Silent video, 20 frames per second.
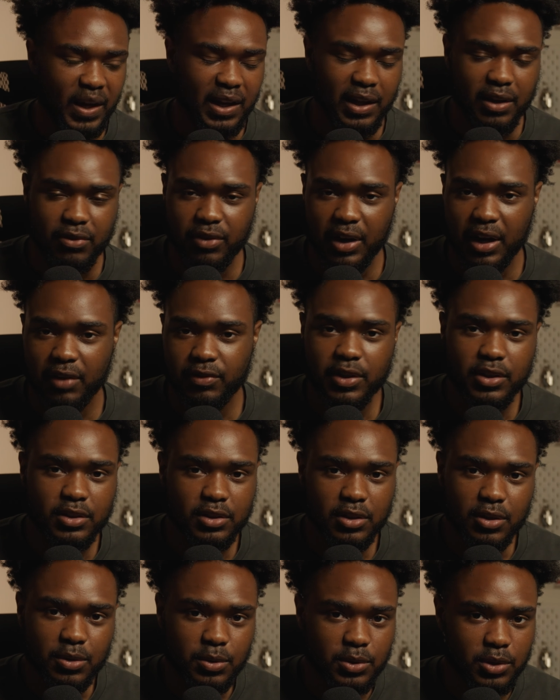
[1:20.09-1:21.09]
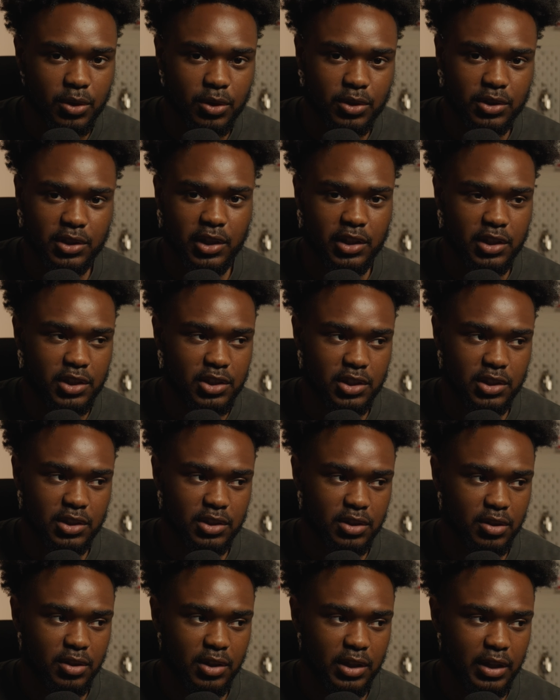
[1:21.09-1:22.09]
Like 5 years ago it was all skinny jeans
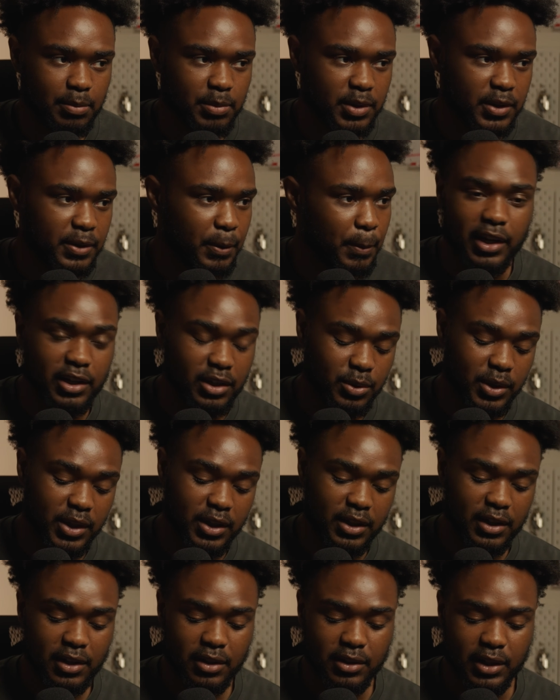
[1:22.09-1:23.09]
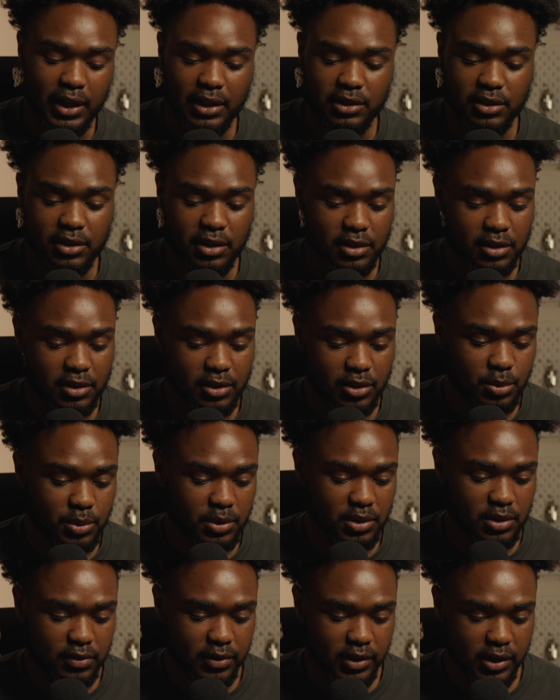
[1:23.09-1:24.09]
and all that, but anyway, that has nothing to do with
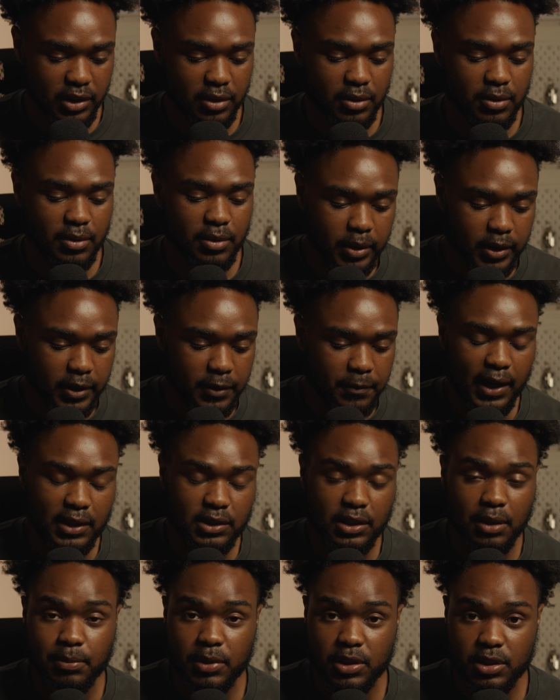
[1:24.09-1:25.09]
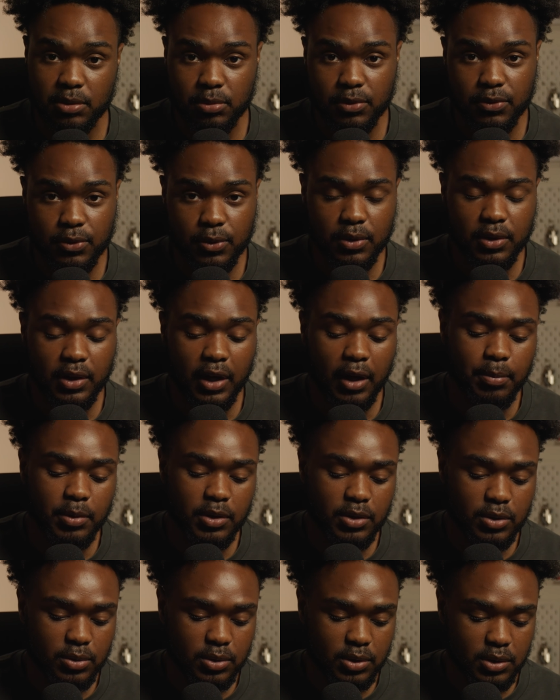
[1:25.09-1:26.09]
this video. But as I mentioned before, I've
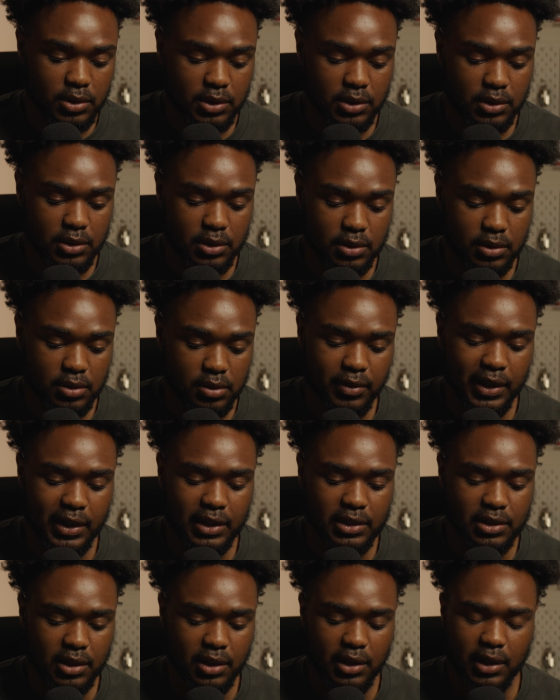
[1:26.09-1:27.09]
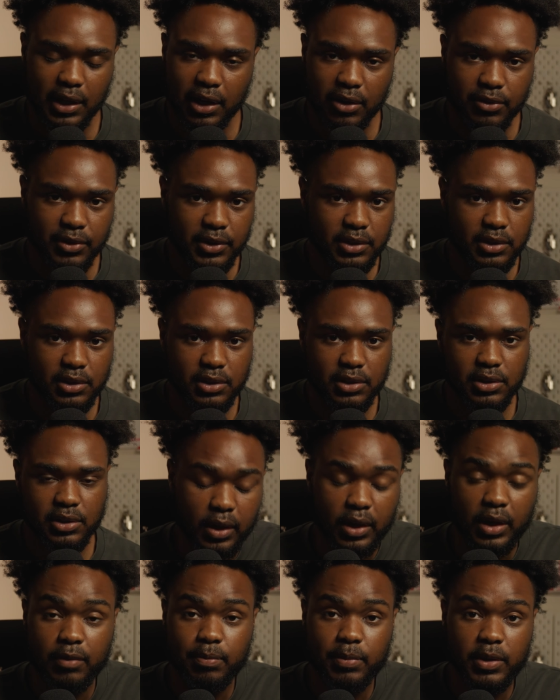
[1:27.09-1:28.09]
been using this flash a lot recently
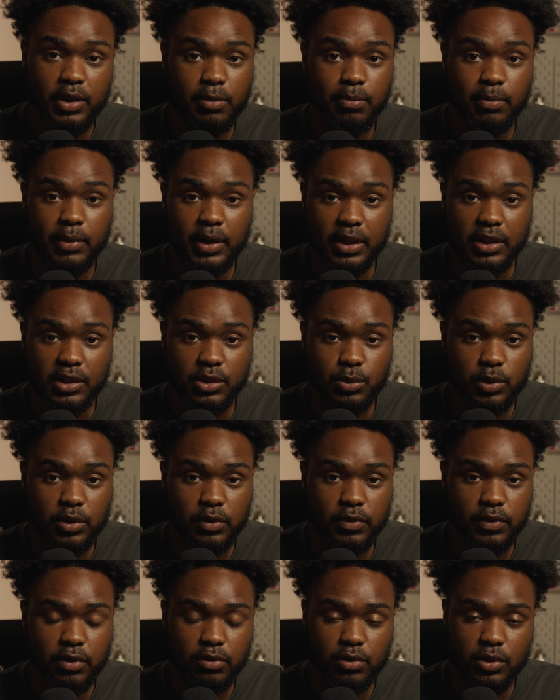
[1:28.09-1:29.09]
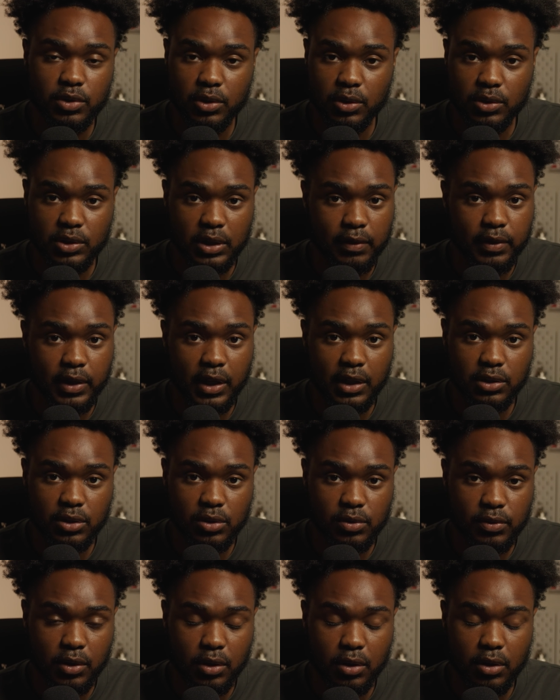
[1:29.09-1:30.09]
and I've been amazed with the results I've got so
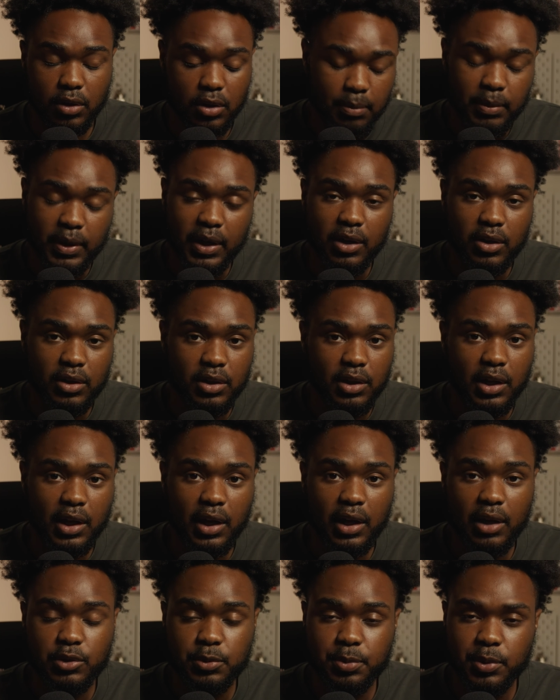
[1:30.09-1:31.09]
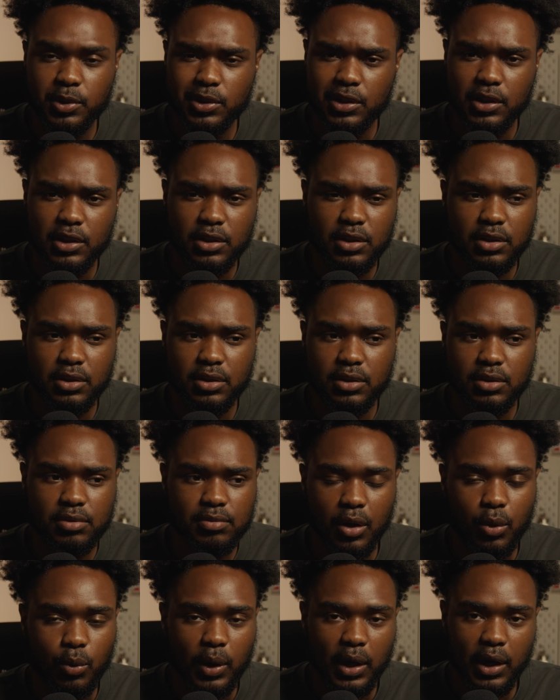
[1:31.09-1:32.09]
far. I'm not gonna lie, I was supposed to get this
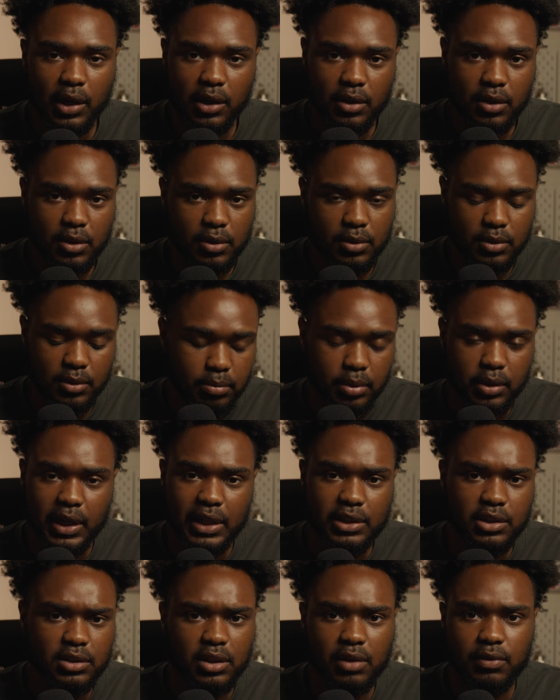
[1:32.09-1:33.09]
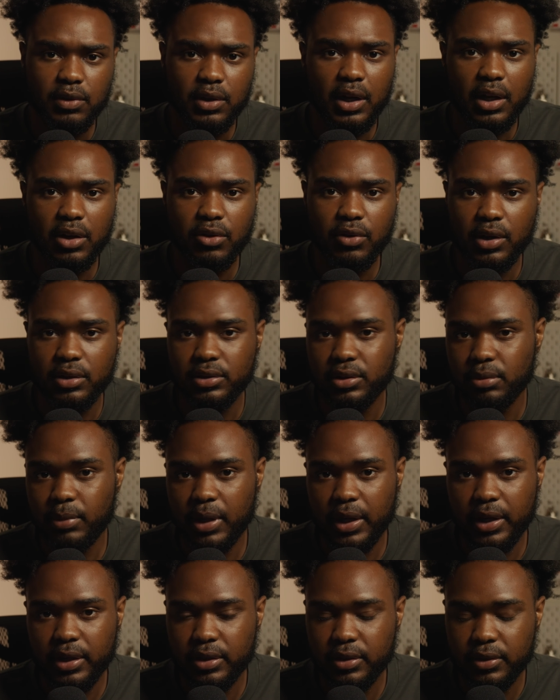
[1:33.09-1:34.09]
a while ago, but I just never got around to
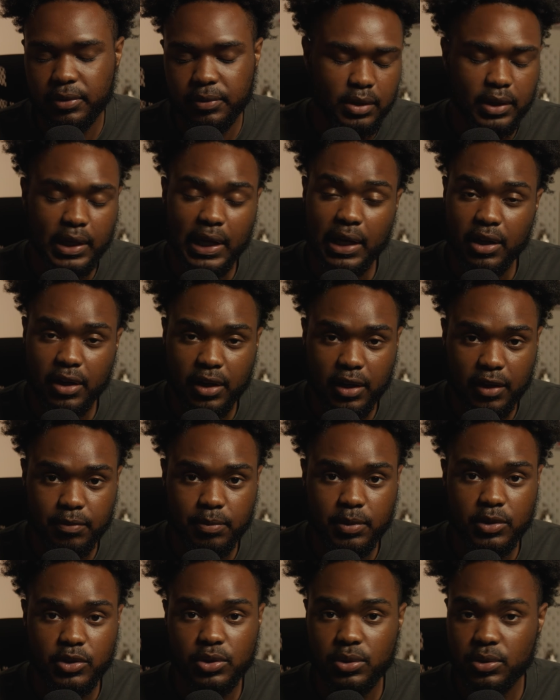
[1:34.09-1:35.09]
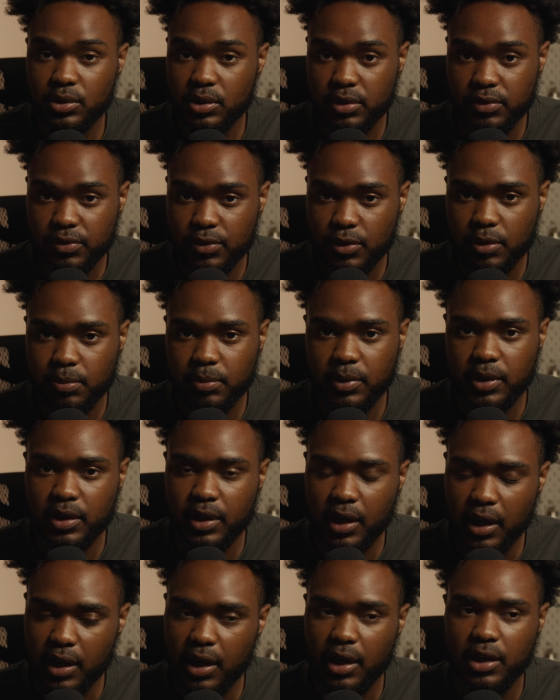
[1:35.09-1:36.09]
buying it. Now that I've been using it for a minute,
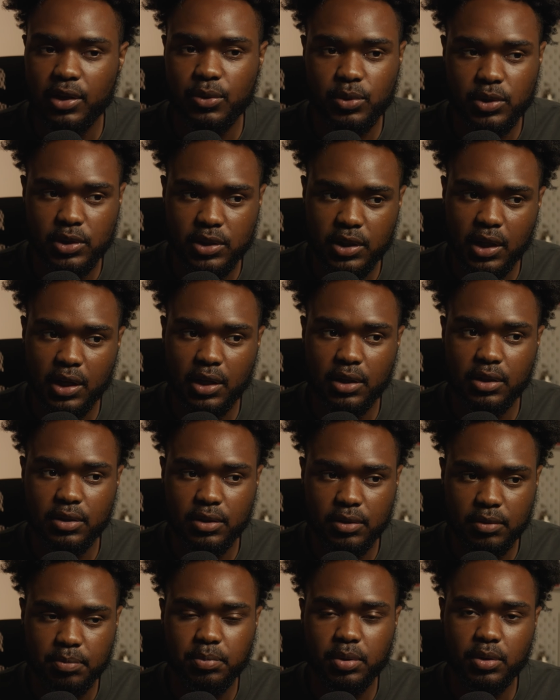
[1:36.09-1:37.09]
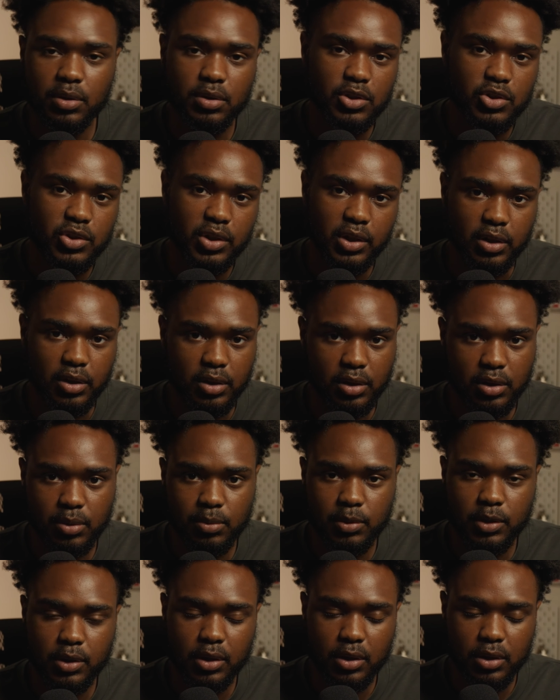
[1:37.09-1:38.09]
I kind of wish I pulled the trigger a little
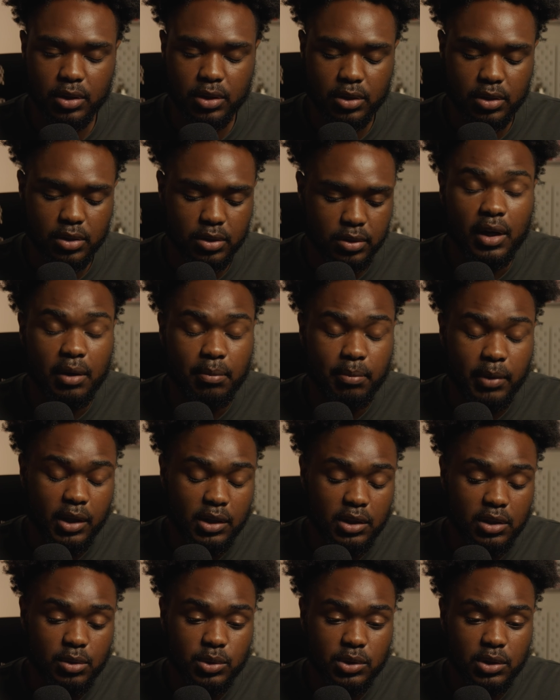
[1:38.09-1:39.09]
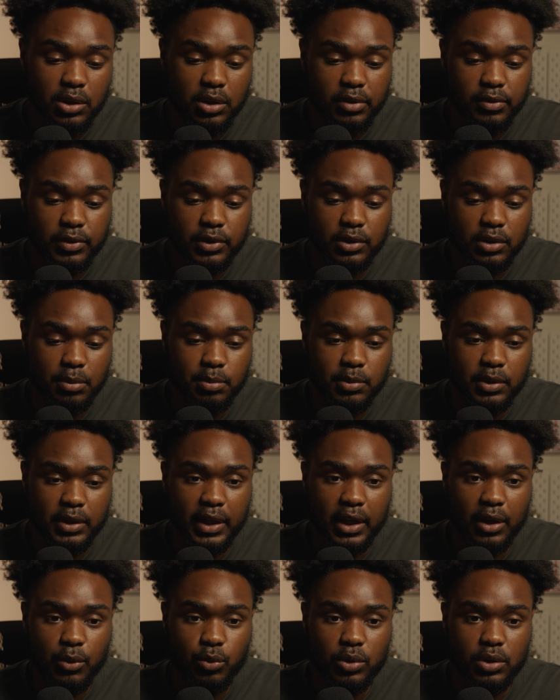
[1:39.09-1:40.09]
bit earlier. I mainly was looking for something
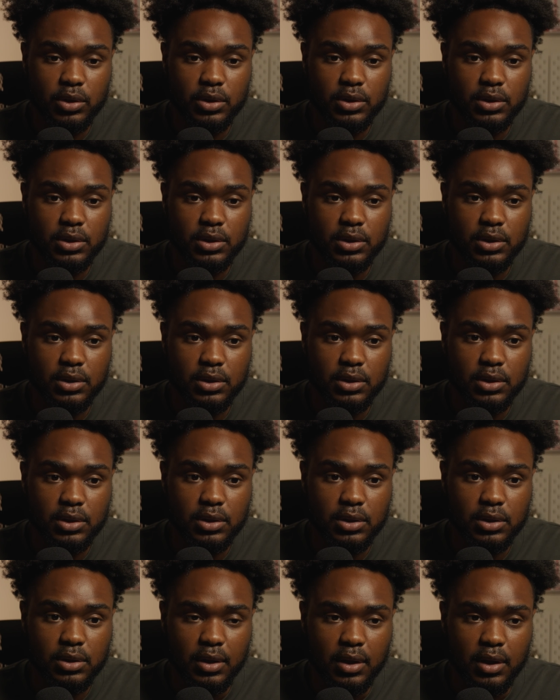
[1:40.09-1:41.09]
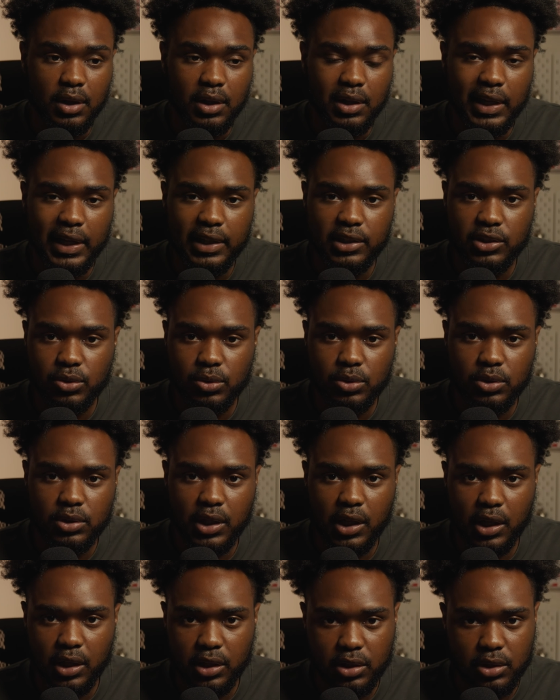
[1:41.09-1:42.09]
that was a light source that
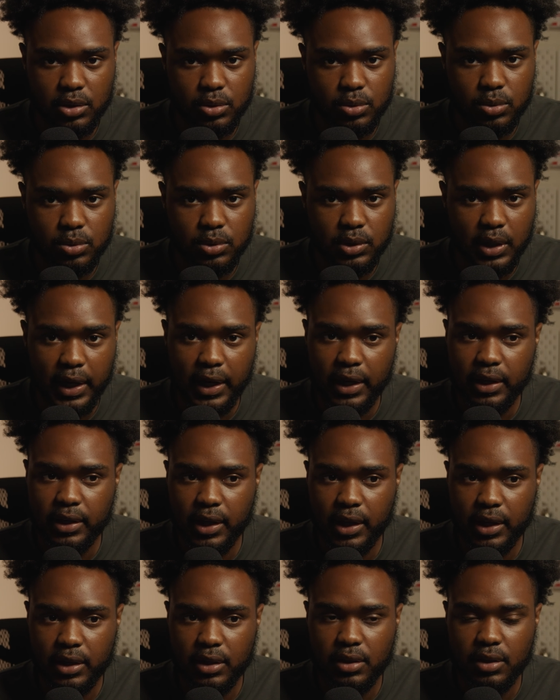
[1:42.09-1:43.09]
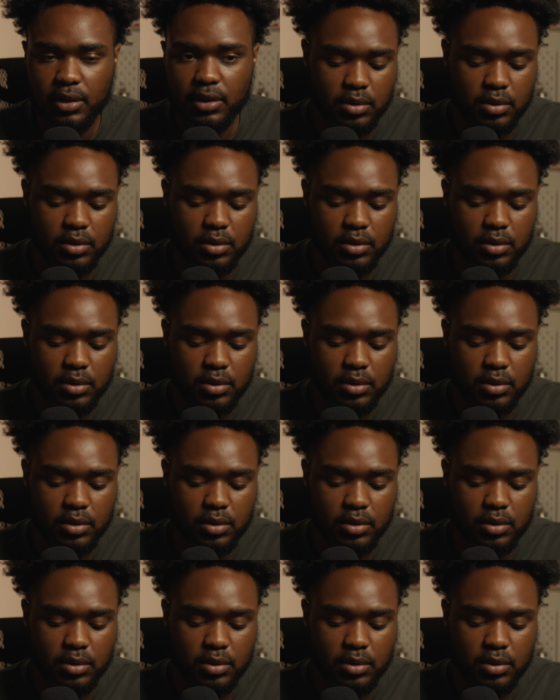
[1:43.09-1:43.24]
I could use at night.